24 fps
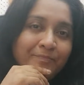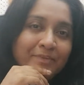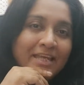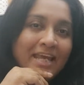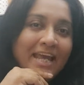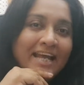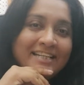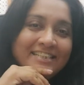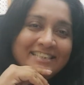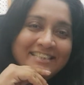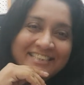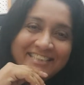
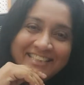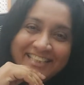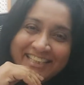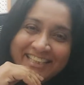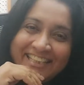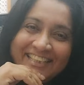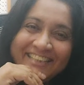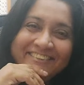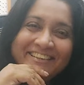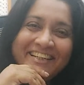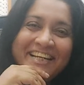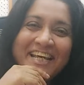can
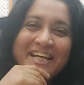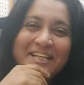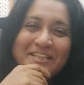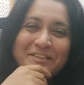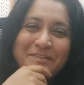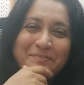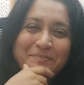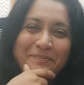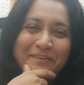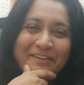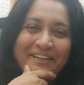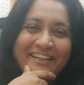still relate
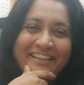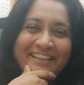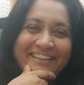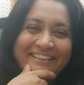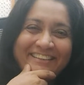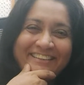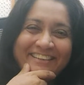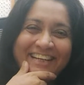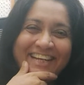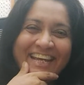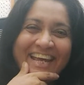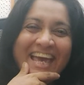to
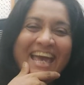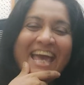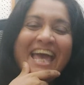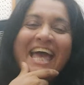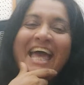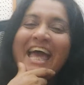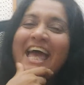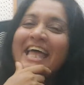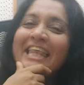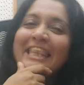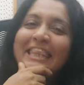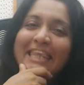poetry,
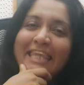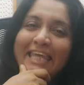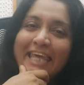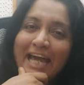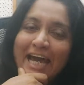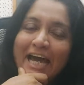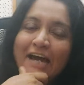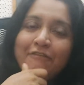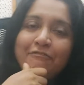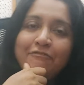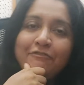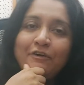and
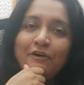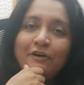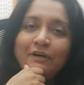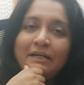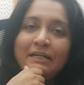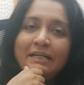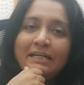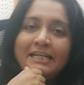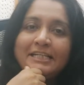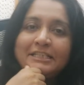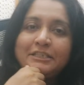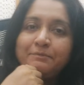therefore,
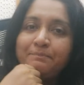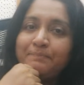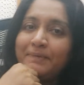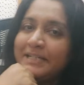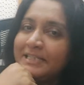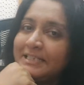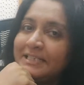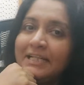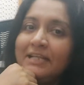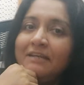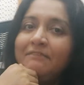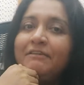
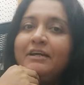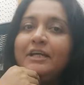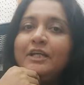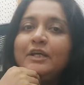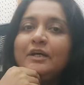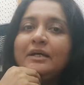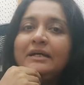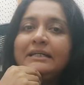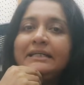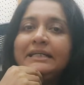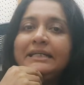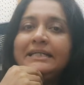especially when
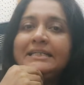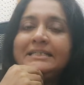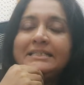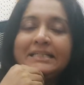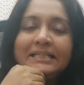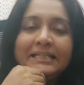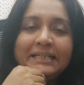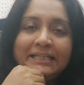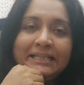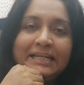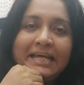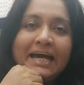you're
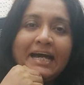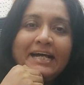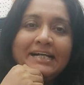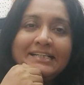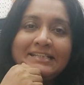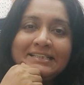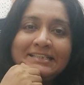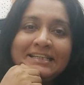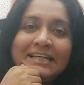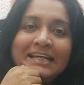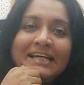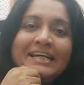teaching
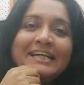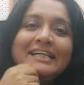adults,